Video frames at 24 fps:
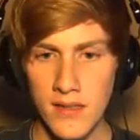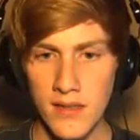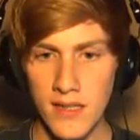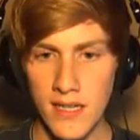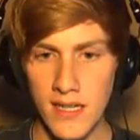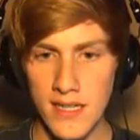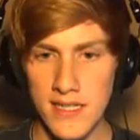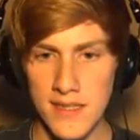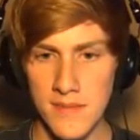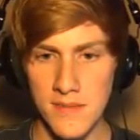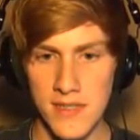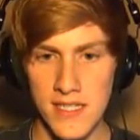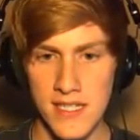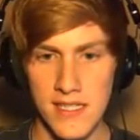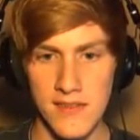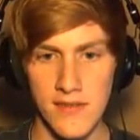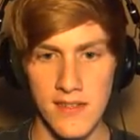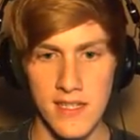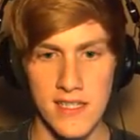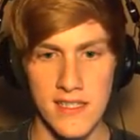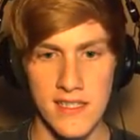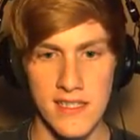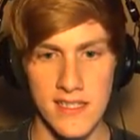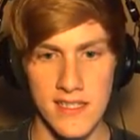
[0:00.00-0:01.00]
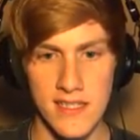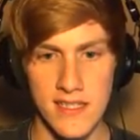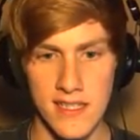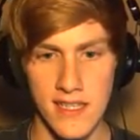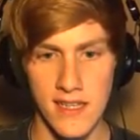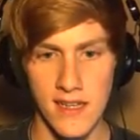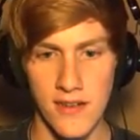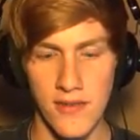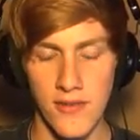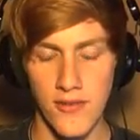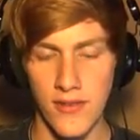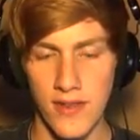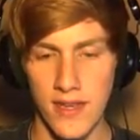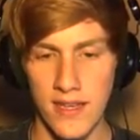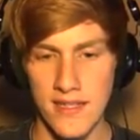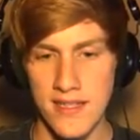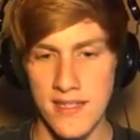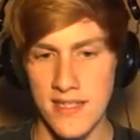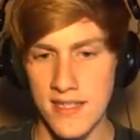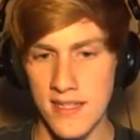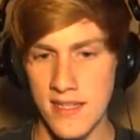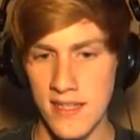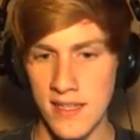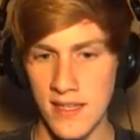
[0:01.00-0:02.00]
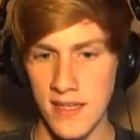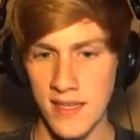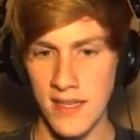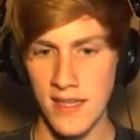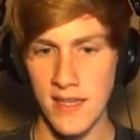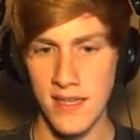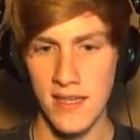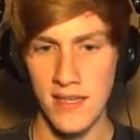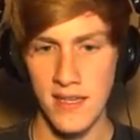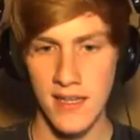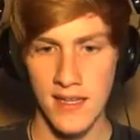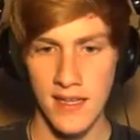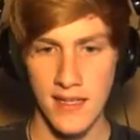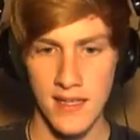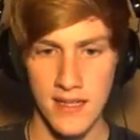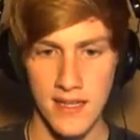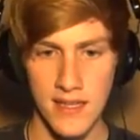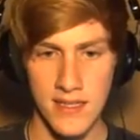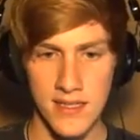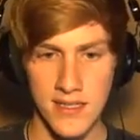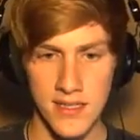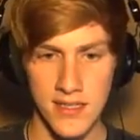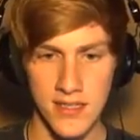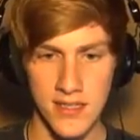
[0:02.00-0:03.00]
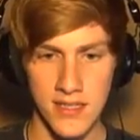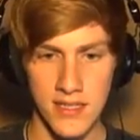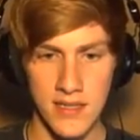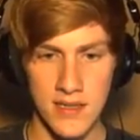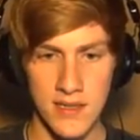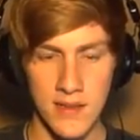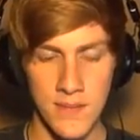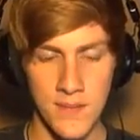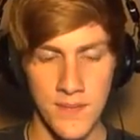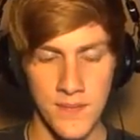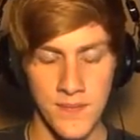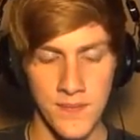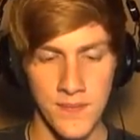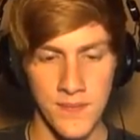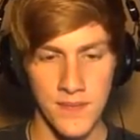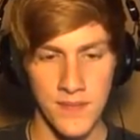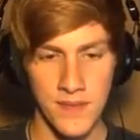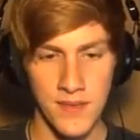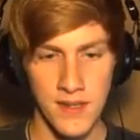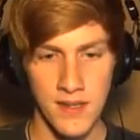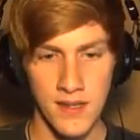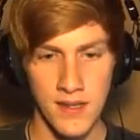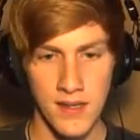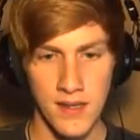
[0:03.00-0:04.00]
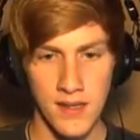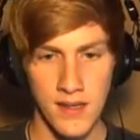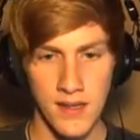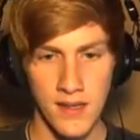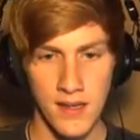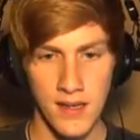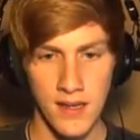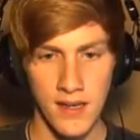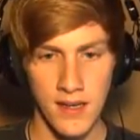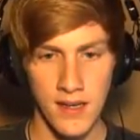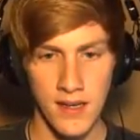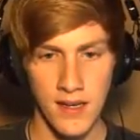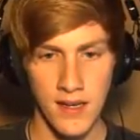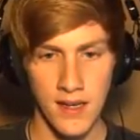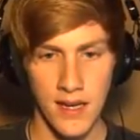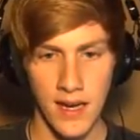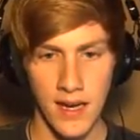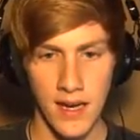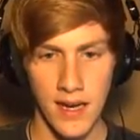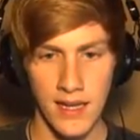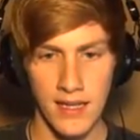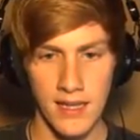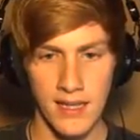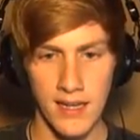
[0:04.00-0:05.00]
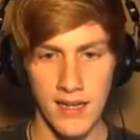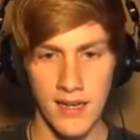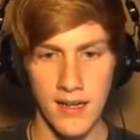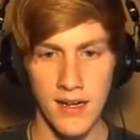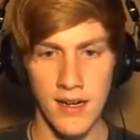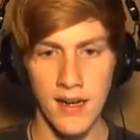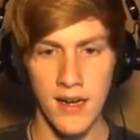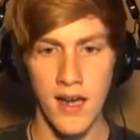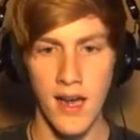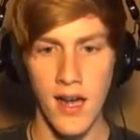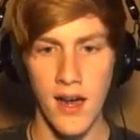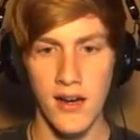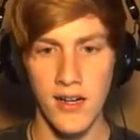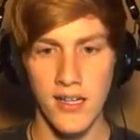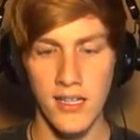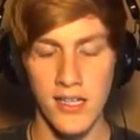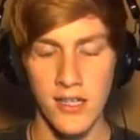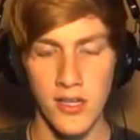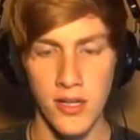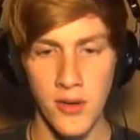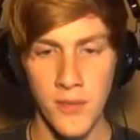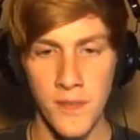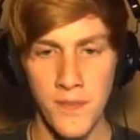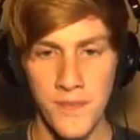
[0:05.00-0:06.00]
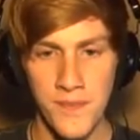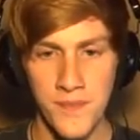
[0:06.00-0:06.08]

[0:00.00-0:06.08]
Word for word: Got some TVs and stuff, that's good. Hi there, how are you?